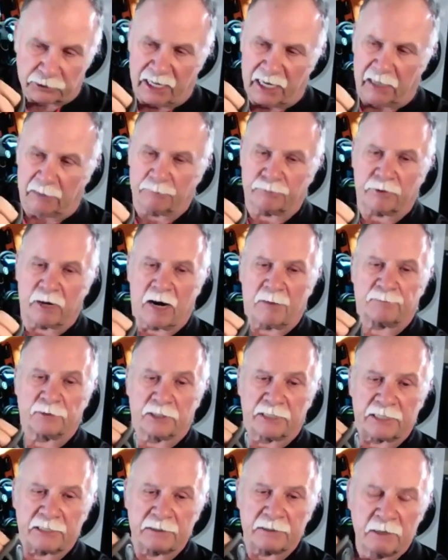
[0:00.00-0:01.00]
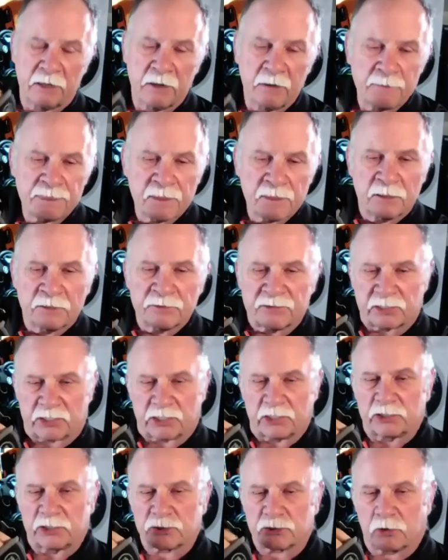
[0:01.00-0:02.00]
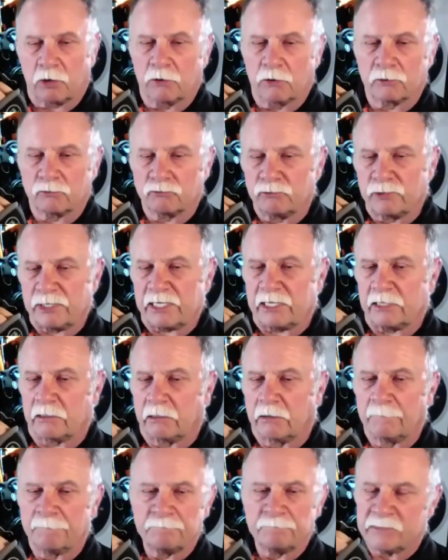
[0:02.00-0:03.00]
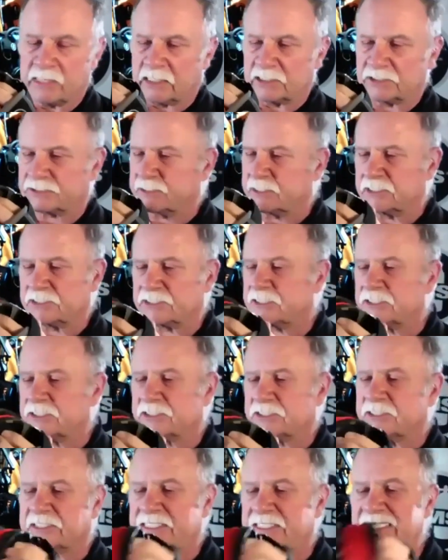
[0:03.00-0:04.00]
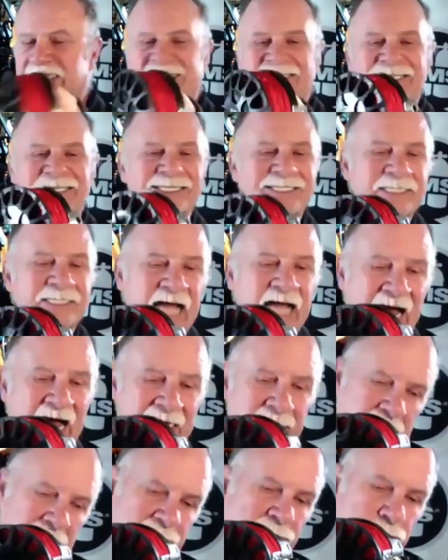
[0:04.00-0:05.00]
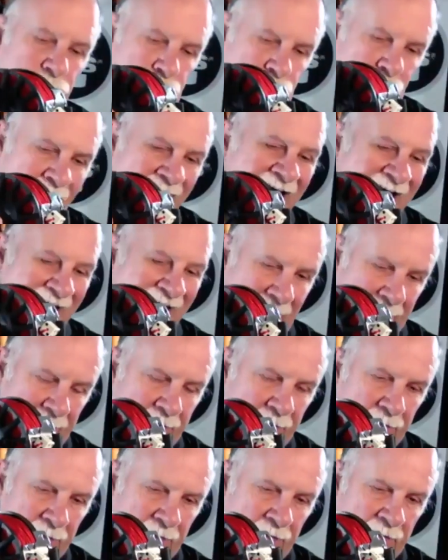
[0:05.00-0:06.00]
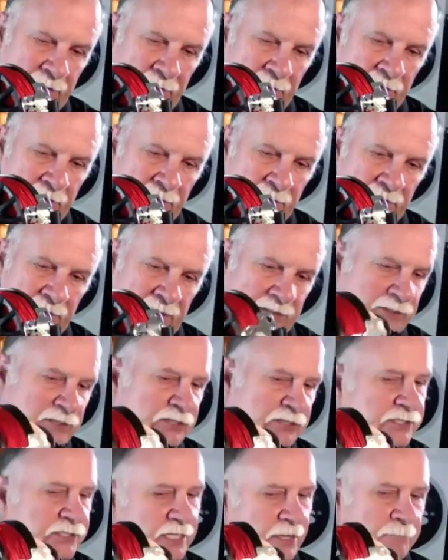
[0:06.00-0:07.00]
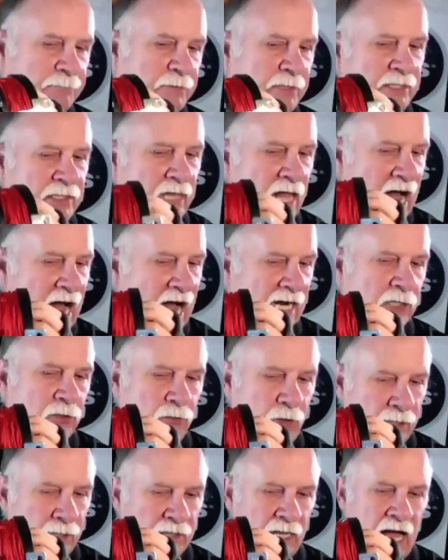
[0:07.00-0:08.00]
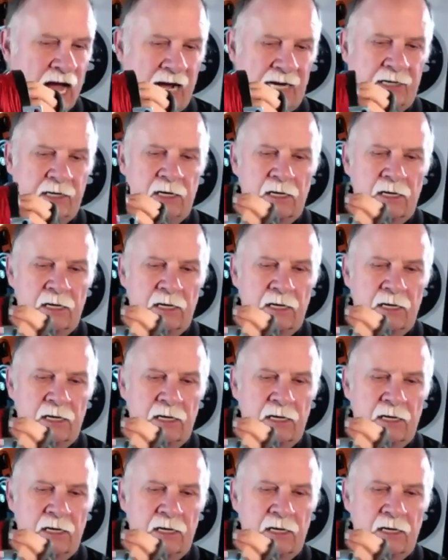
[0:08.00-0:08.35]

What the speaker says: hand properly. To control the reel, this is not a drag. This is simply lock or unlock